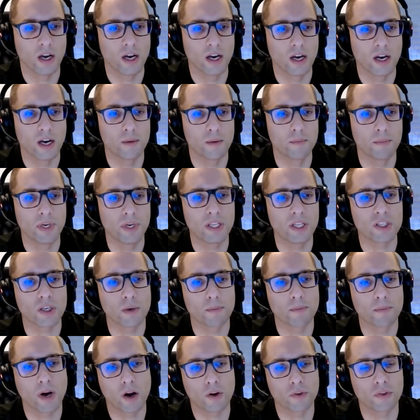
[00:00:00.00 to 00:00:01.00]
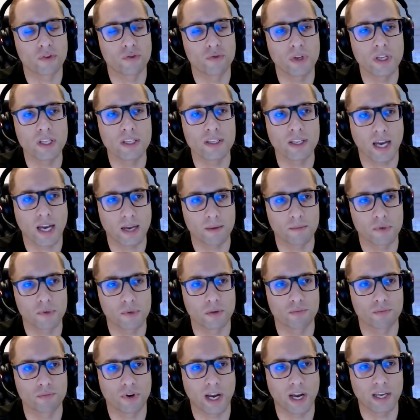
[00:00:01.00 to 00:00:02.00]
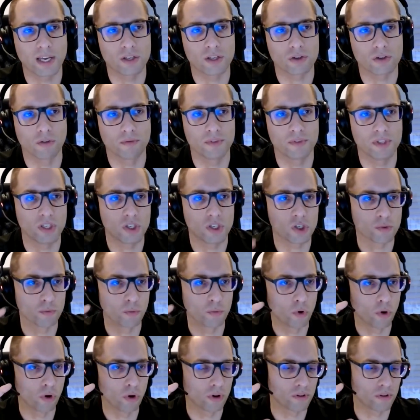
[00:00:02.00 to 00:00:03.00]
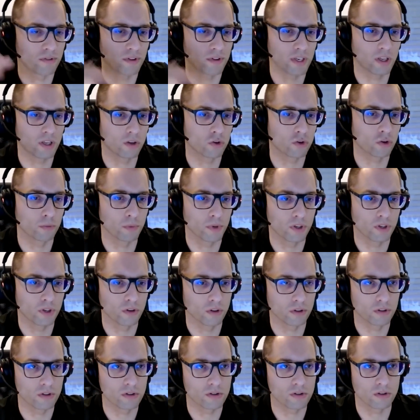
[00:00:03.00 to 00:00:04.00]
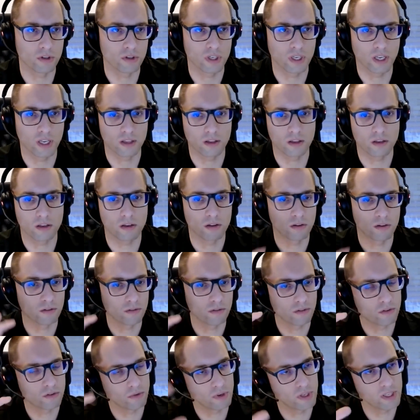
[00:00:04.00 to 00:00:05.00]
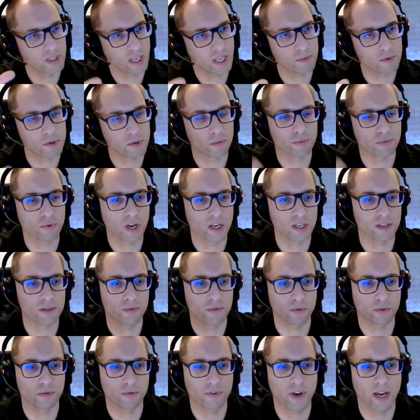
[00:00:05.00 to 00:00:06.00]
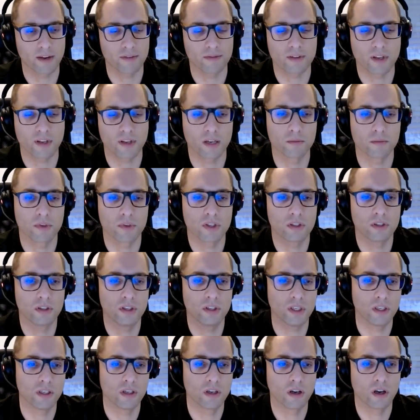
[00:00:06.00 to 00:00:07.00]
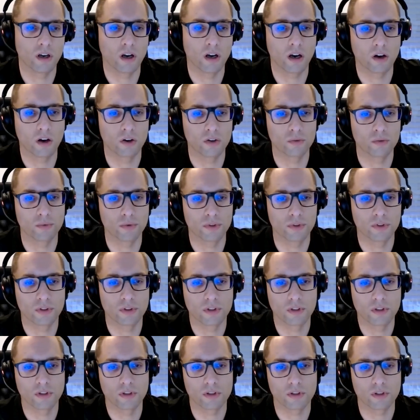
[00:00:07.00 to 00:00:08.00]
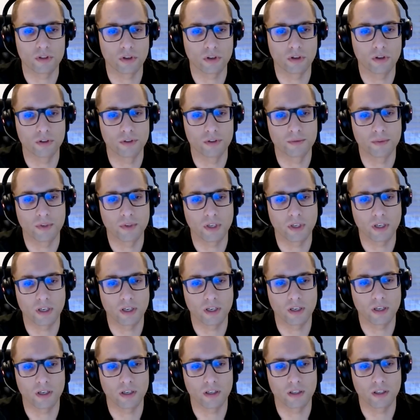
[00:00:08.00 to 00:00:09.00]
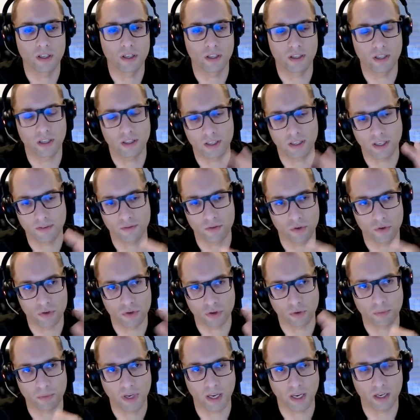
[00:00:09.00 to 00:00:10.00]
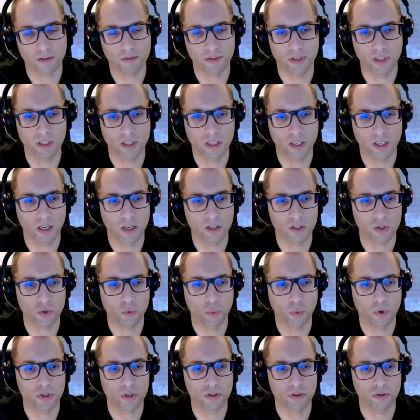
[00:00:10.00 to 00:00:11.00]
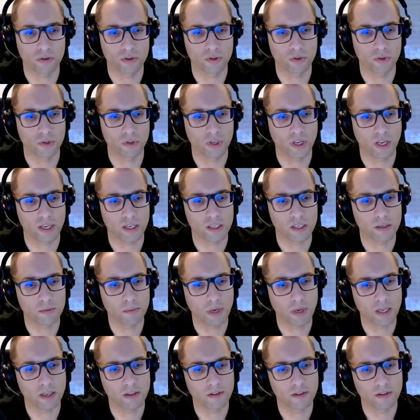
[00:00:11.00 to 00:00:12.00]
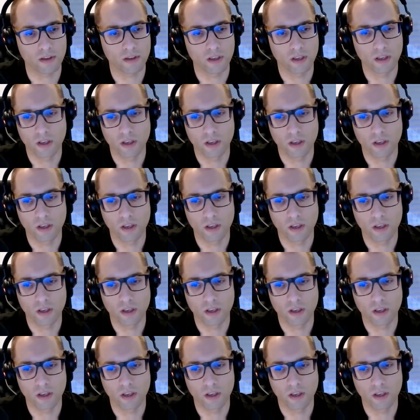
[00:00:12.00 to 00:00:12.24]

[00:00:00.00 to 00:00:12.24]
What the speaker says: but it's about 3 times the price of the smaller VDO atomic dot. So you get 3 times the price for 5 times the output. So that gives you some kind of an indication of what you should expect.